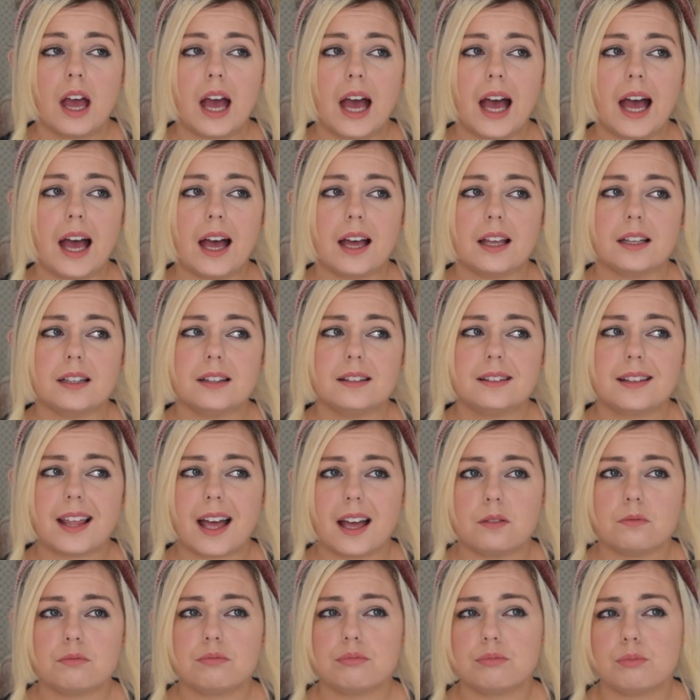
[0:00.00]
and
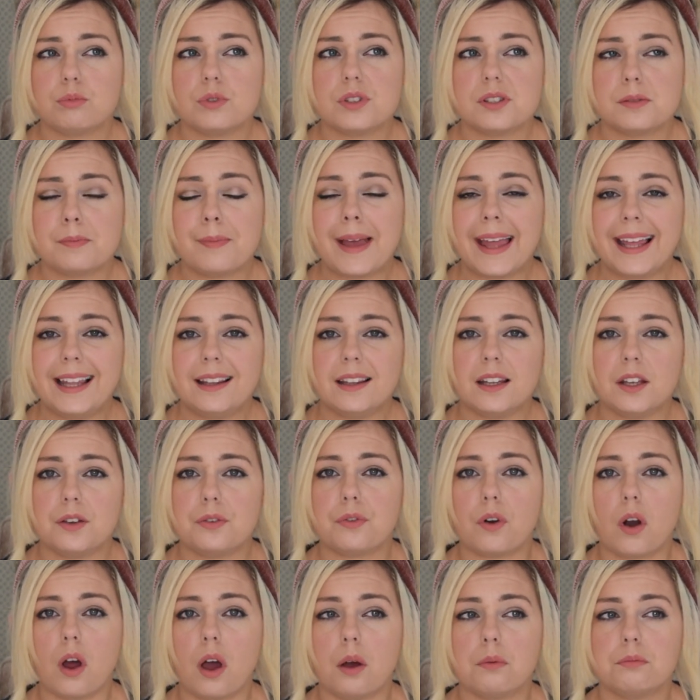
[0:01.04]
that was mainly
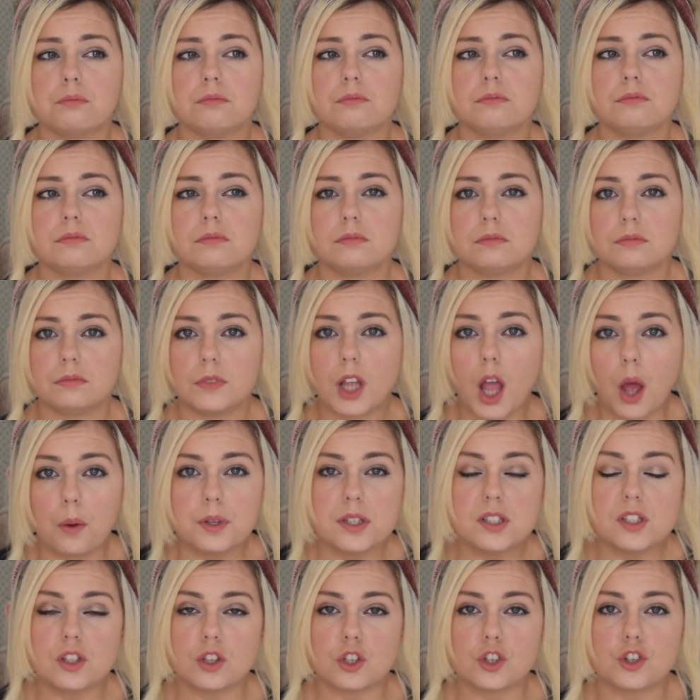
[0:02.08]
from going
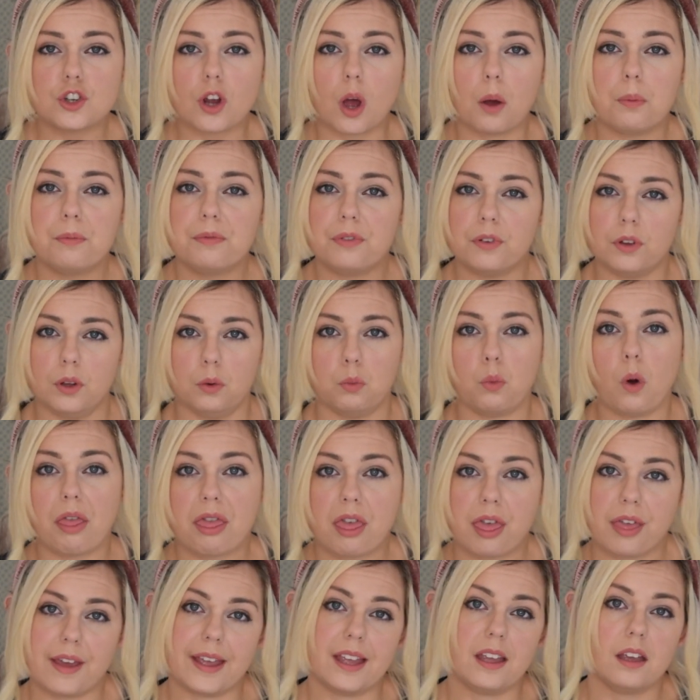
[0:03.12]
to the shop for one
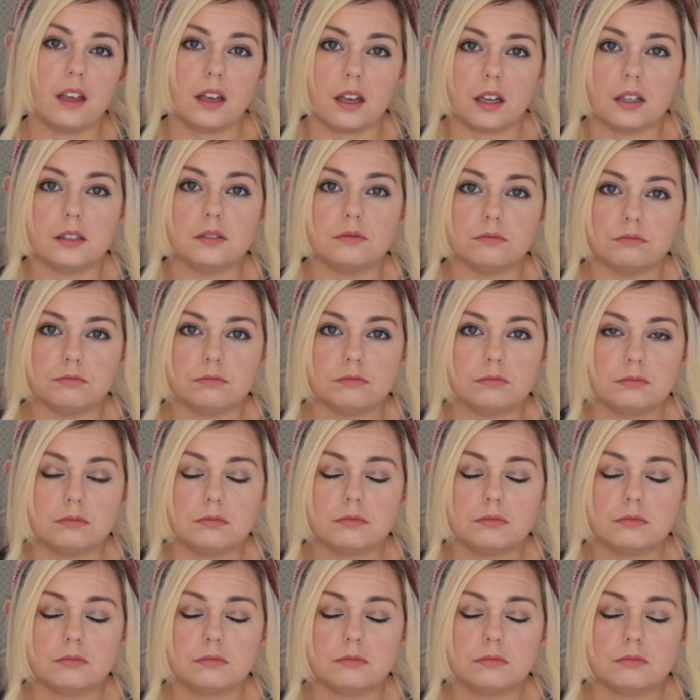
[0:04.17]
thing and